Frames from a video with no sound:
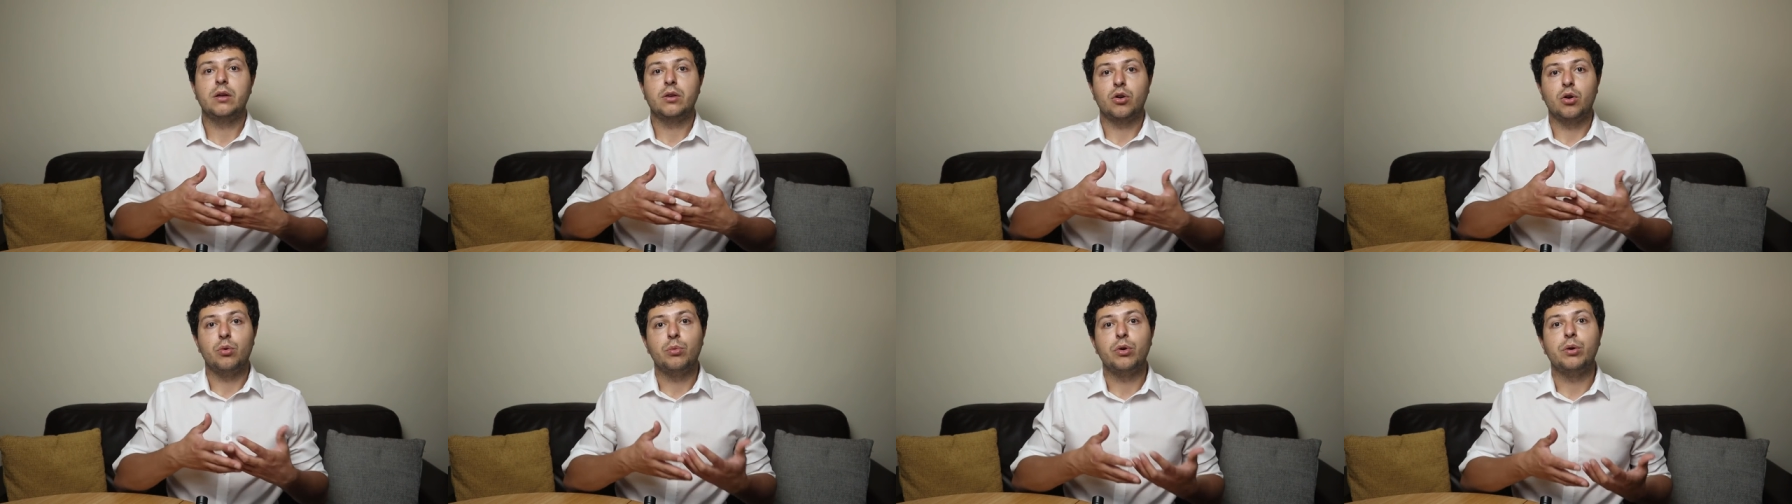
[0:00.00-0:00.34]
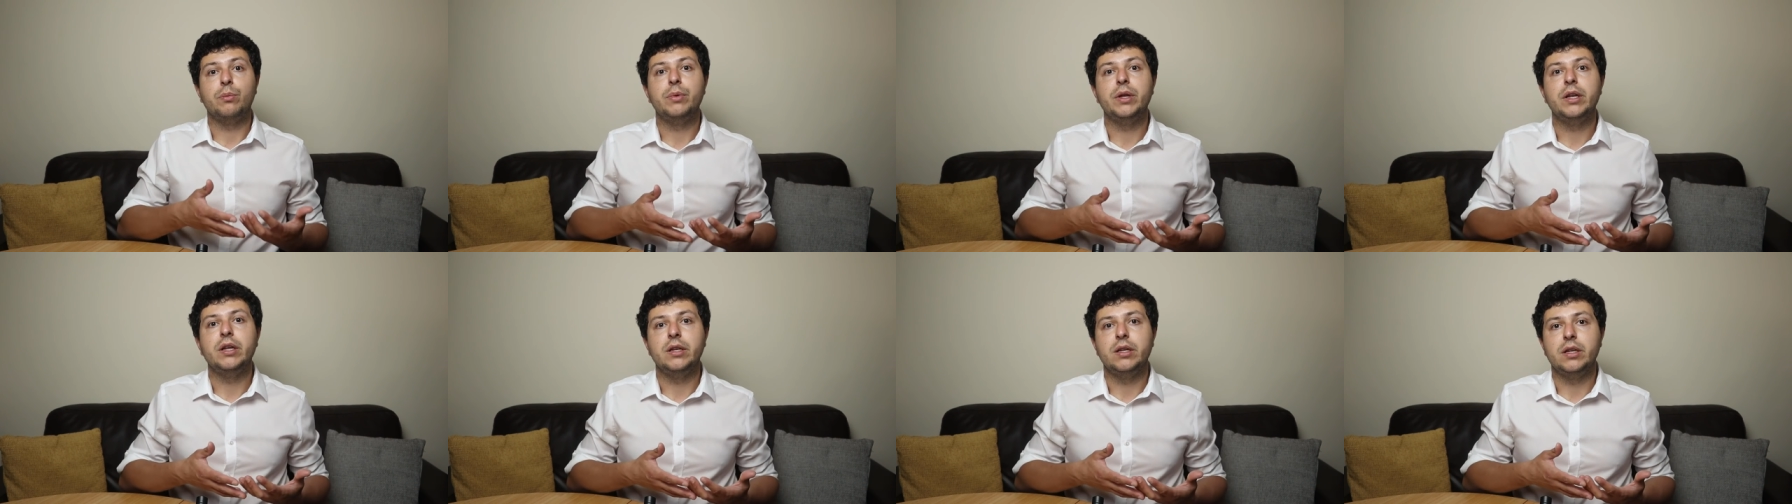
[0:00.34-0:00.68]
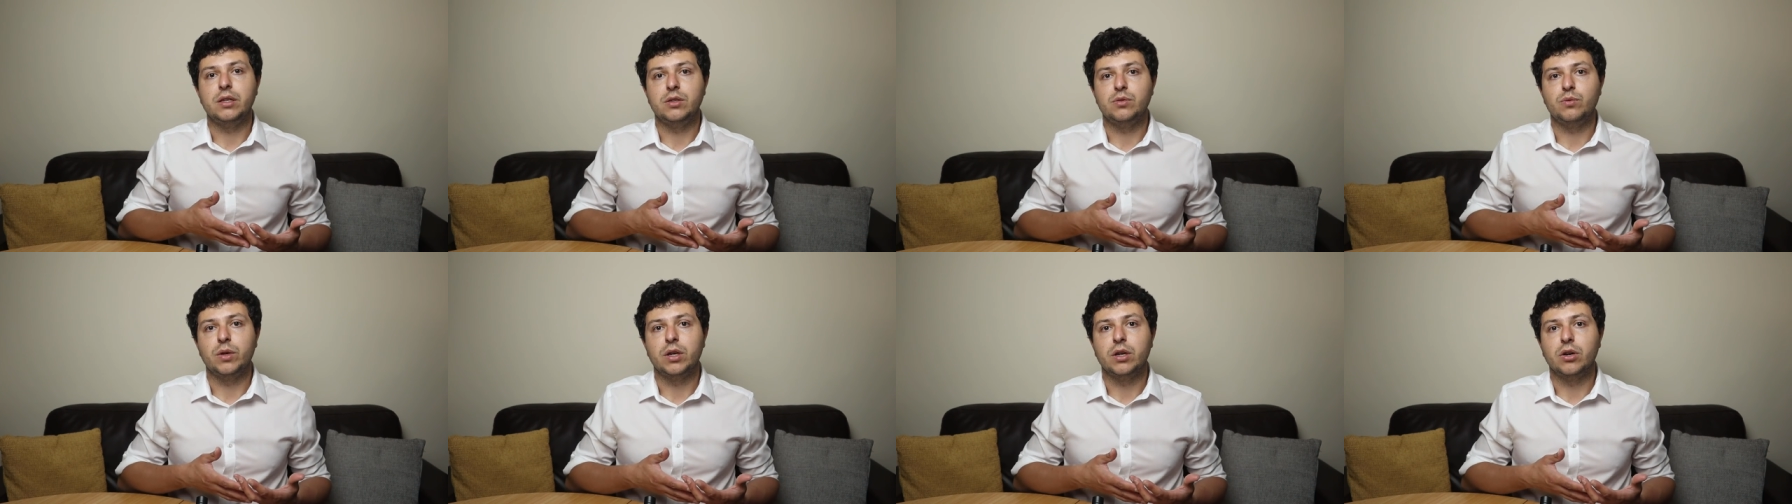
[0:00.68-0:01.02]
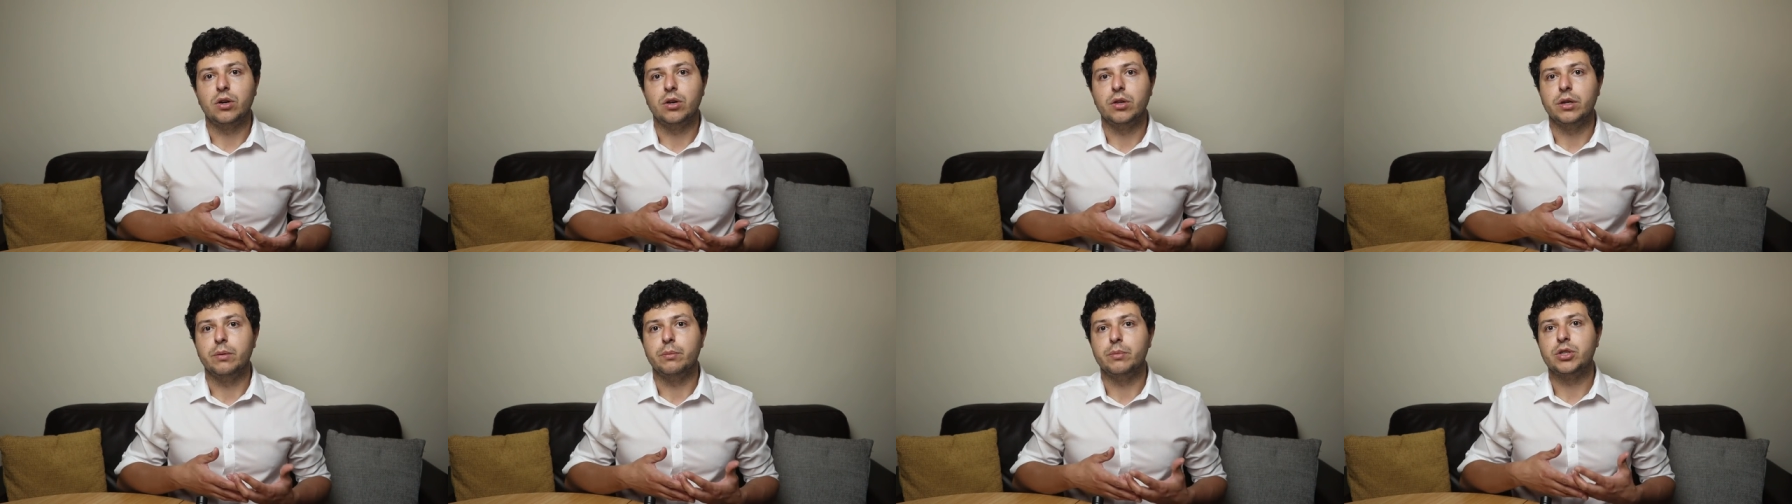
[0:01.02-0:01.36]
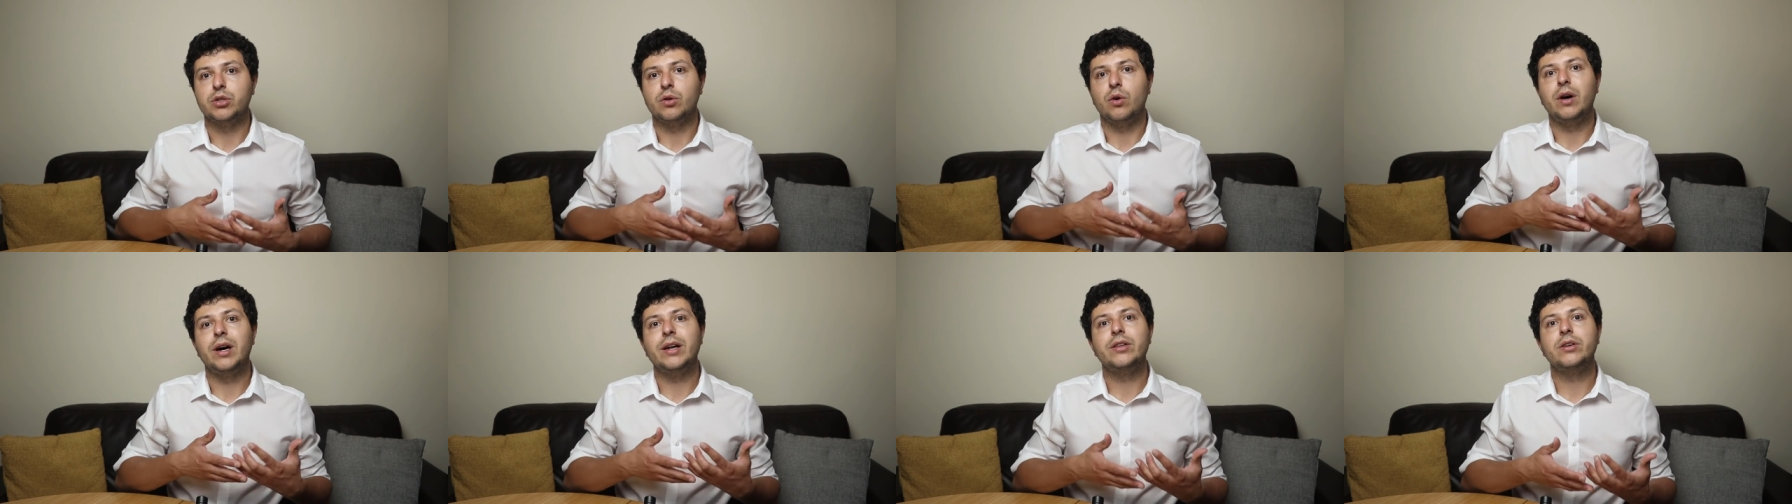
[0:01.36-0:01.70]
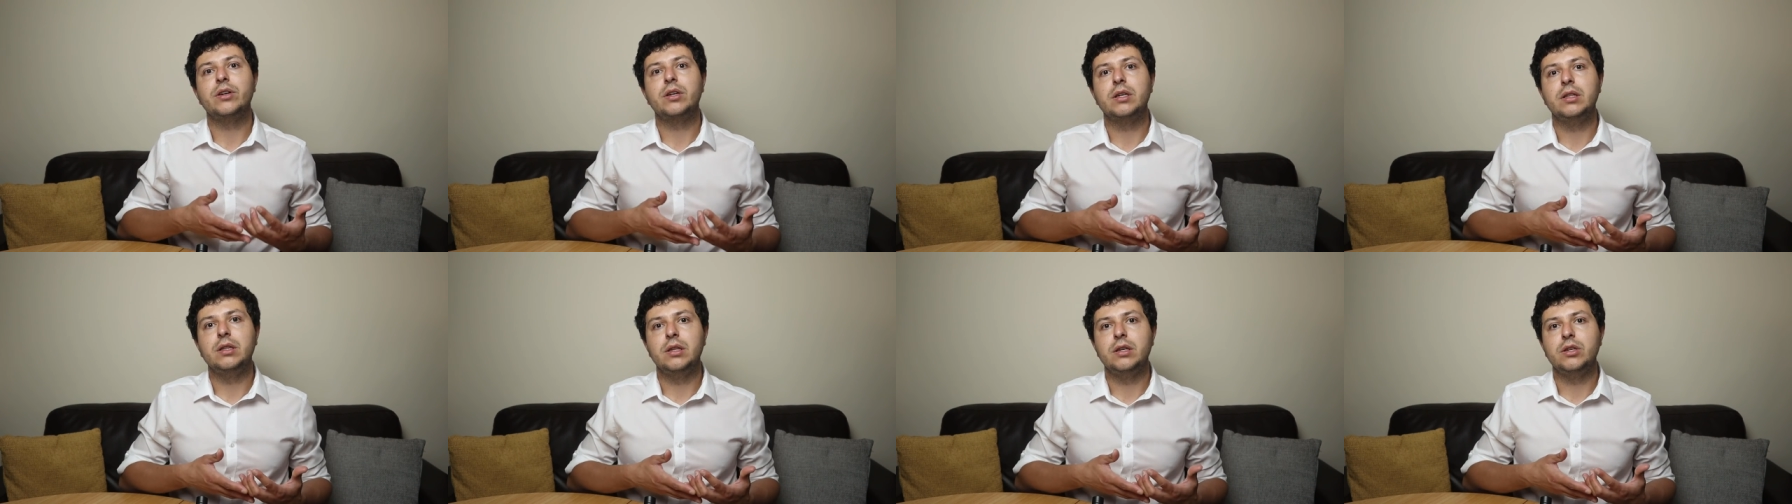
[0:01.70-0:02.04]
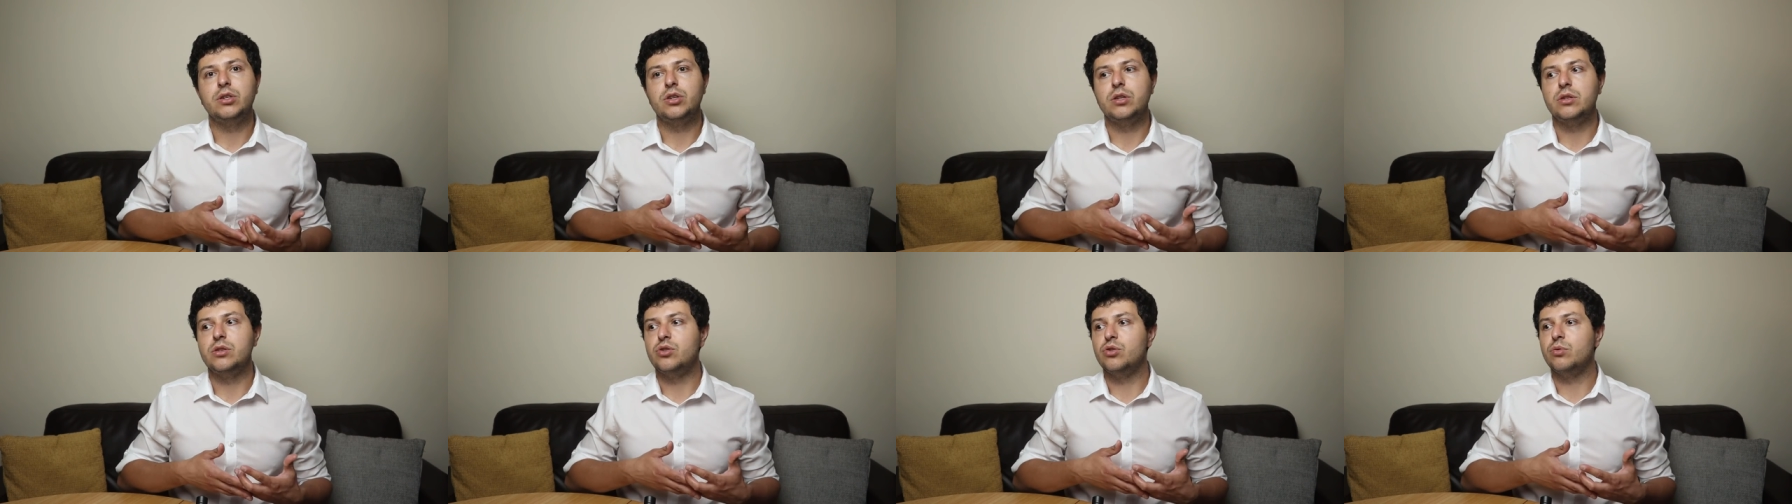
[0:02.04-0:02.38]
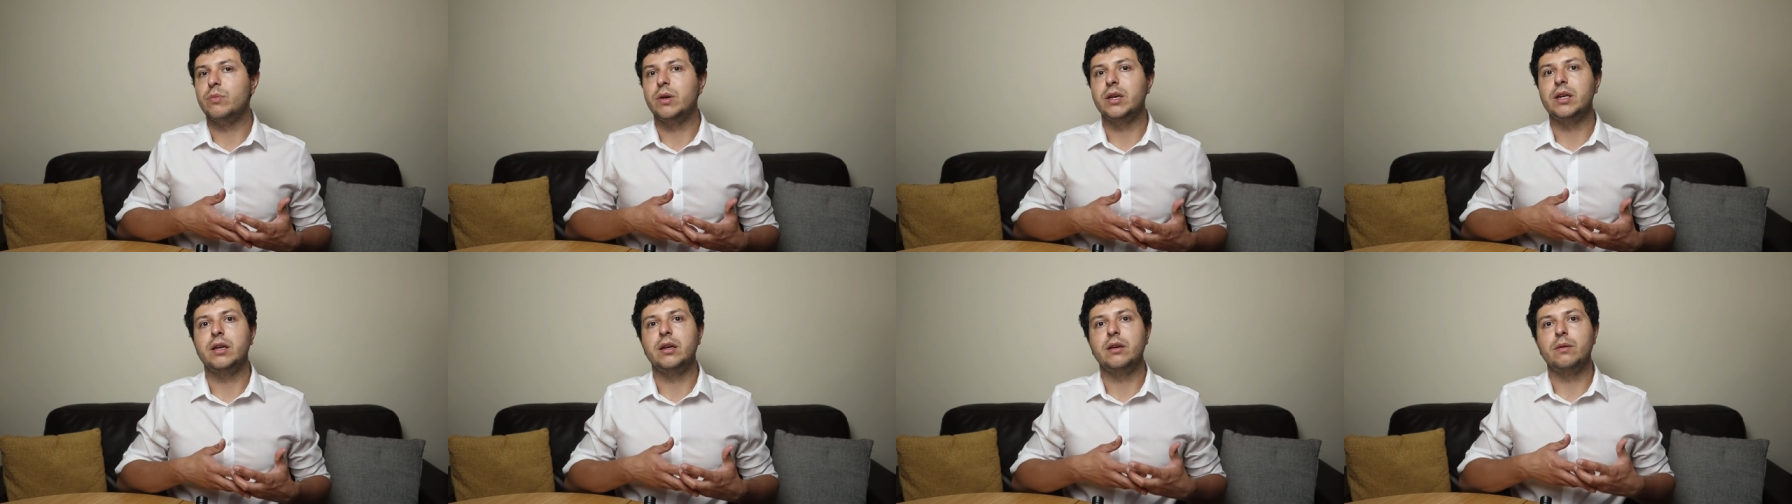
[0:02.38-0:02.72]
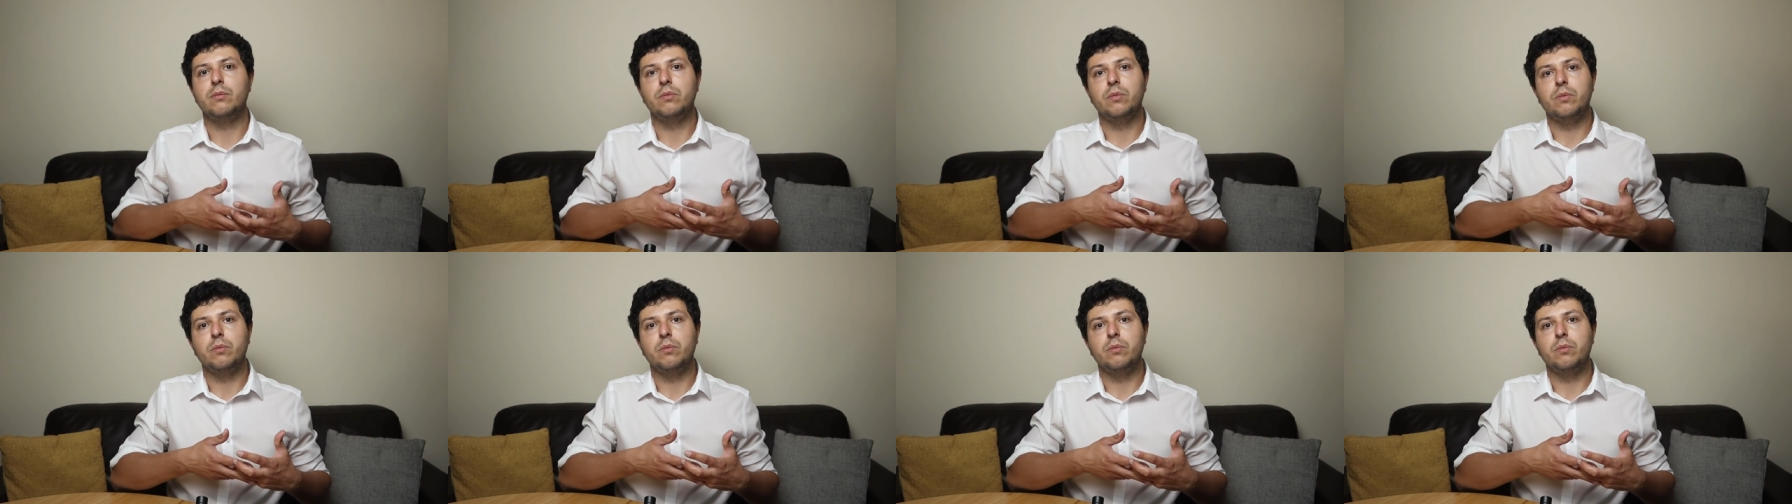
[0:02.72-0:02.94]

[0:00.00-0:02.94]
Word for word: comorbidities, we call them. So, other conditions you may